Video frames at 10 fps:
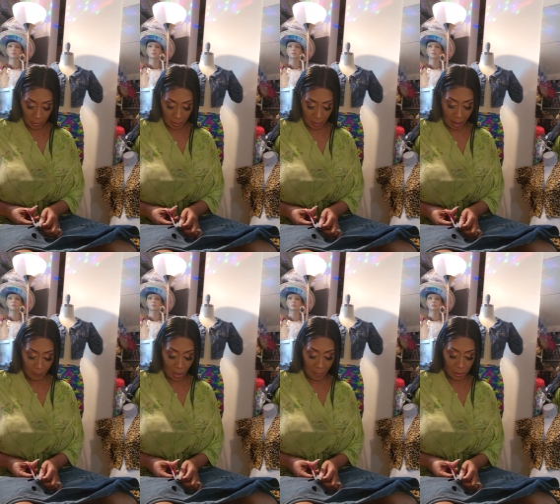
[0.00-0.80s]
But I
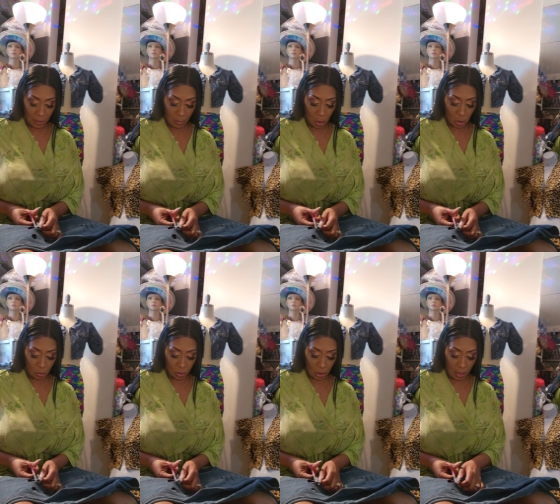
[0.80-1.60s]
I'm, i was
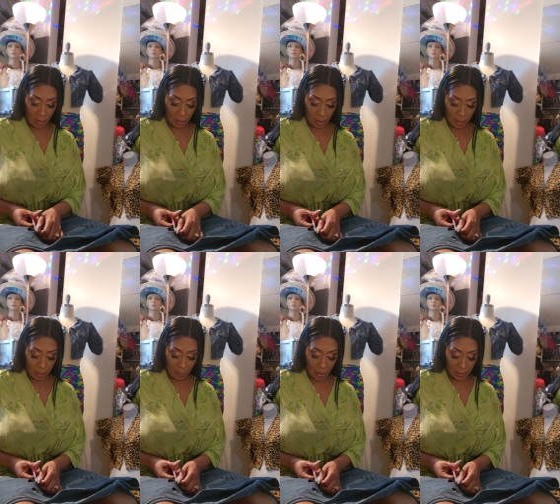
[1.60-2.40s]
emotional, so I,
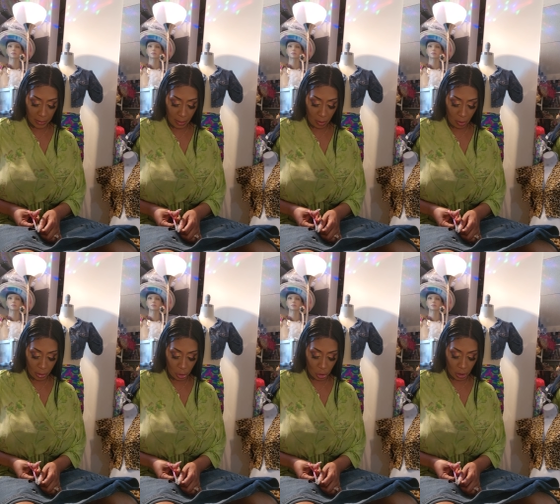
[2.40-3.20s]
he probably like, oh,
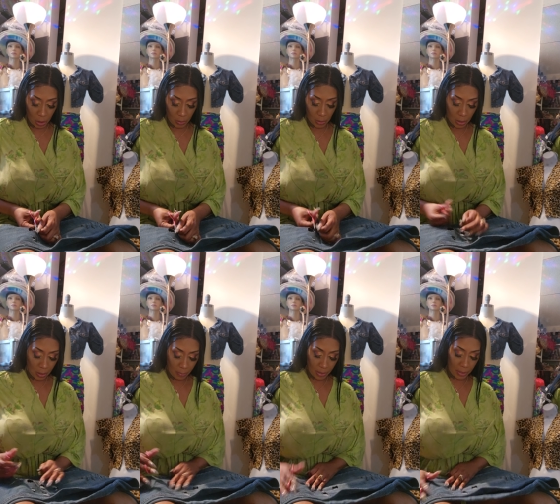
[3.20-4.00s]
here she go.
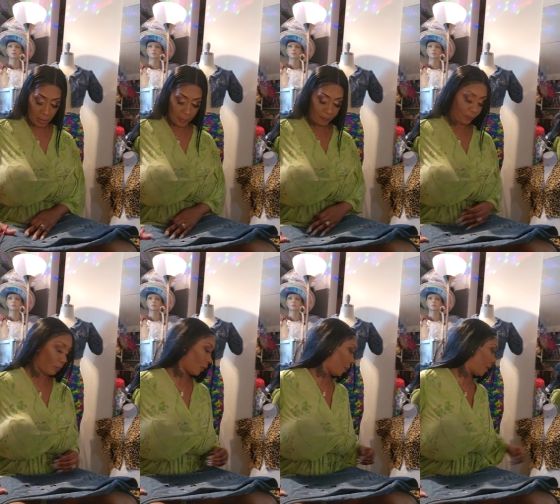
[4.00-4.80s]
But yeah.
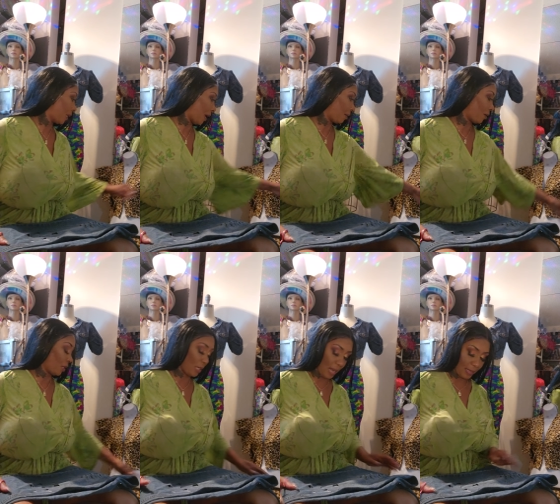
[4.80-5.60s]
But like, I, uh,
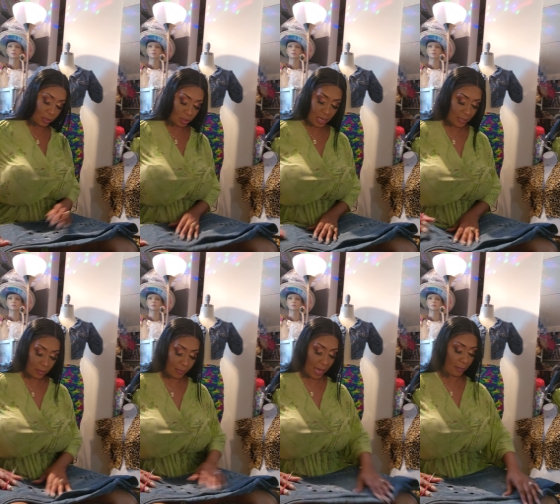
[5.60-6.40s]
and I had to text him back.